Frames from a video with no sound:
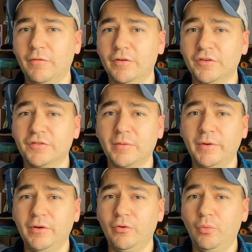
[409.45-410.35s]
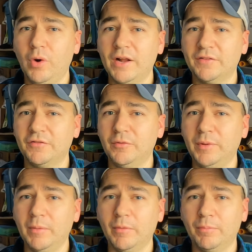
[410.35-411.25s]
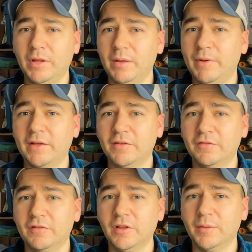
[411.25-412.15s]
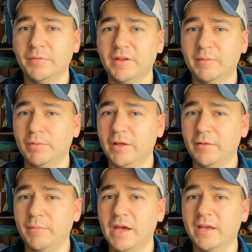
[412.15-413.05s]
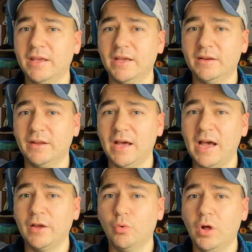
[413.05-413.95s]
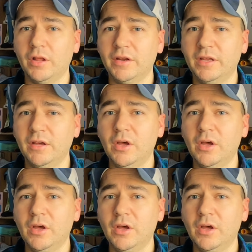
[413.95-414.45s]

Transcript: or just somebody who wants to be able to play back these clips and play them back in high quality,